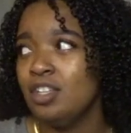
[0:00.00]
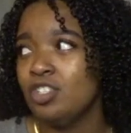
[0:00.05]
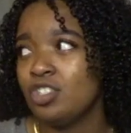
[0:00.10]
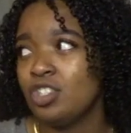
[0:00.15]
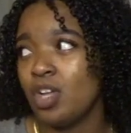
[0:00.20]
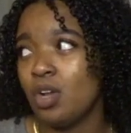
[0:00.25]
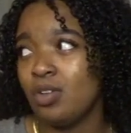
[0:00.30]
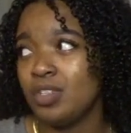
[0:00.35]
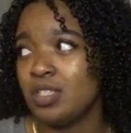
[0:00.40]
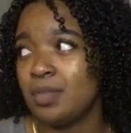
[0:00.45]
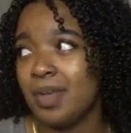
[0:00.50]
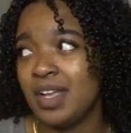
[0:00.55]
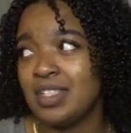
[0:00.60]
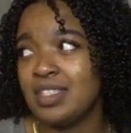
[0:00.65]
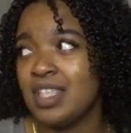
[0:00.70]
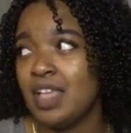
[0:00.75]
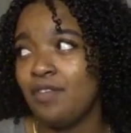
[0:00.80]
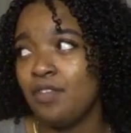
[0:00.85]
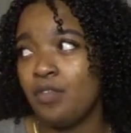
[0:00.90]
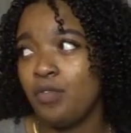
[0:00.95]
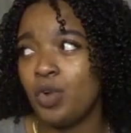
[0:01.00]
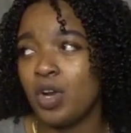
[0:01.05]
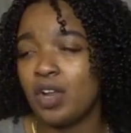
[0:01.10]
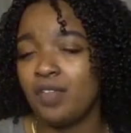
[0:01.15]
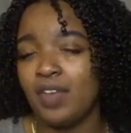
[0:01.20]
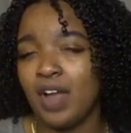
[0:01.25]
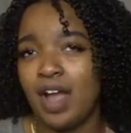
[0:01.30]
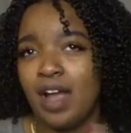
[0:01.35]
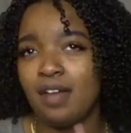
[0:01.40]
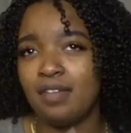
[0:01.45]
So it's about
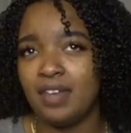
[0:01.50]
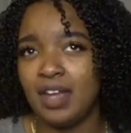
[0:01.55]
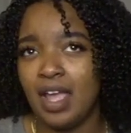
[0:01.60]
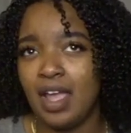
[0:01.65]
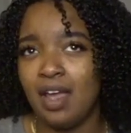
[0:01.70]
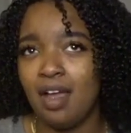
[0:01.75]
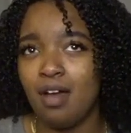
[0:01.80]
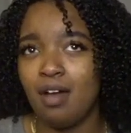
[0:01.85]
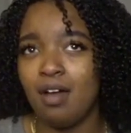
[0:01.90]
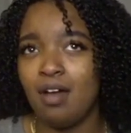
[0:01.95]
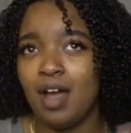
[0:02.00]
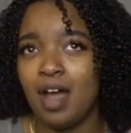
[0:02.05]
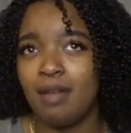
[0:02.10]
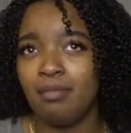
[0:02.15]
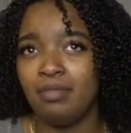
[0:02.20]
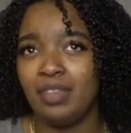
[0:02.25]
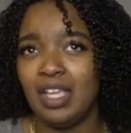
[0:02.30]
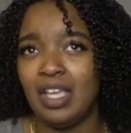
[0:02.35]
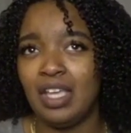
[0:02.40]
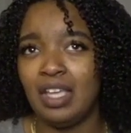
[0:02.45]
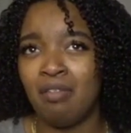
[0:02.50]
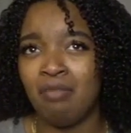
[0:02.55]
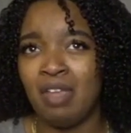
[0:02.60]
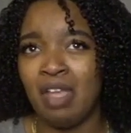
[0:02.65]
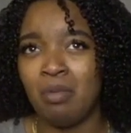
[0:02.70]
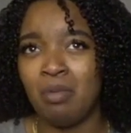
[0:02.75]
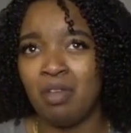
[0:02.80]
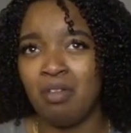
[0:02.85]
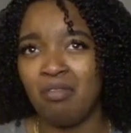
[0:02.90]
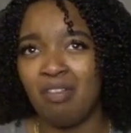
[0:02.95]
7:45 now. I'm thinking
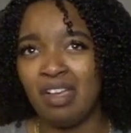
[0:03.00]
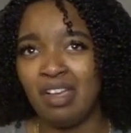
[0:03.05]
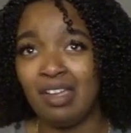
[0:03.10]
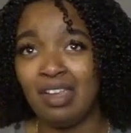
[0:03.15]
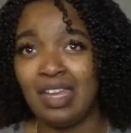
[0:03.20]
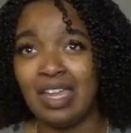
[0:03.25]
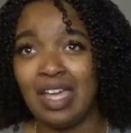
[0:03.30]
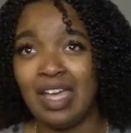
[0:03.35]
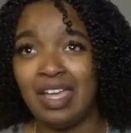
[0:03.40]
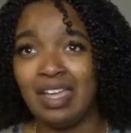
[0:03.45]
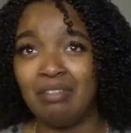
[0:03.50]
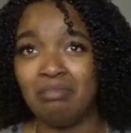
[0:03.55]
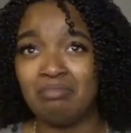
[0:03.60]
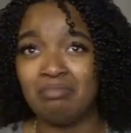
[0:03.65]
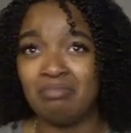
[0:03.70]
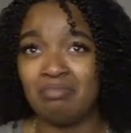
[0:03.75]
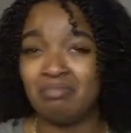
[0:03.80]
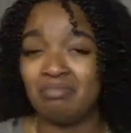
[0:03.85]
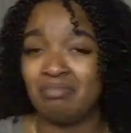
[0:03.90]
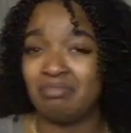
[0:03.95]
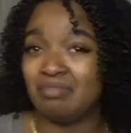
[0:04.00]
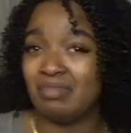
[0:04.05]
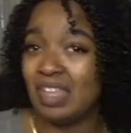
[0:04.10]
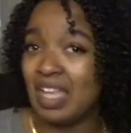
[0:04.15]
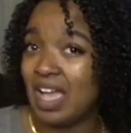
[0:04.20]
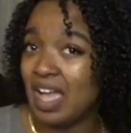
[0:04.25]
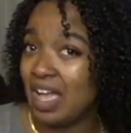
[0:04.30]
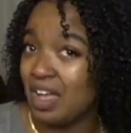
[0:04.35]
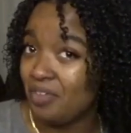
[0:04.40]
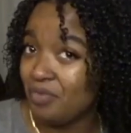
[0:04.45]
maybe around like
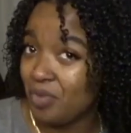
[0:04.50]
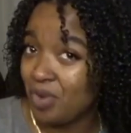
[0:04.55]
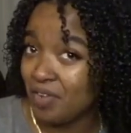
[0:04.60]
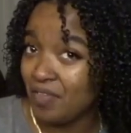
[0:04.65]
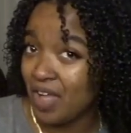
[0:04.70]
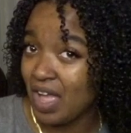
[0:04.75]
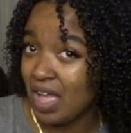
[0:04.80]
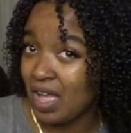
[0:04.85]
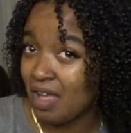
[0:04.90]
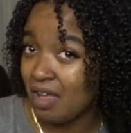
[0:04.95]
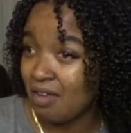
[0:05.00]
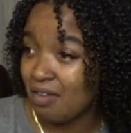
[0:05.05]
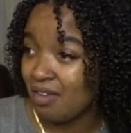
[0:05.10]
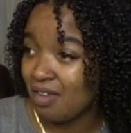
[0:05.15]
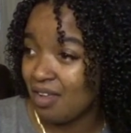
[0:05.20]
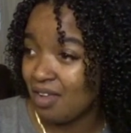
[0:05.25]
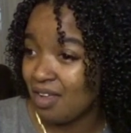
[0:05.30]
9:45.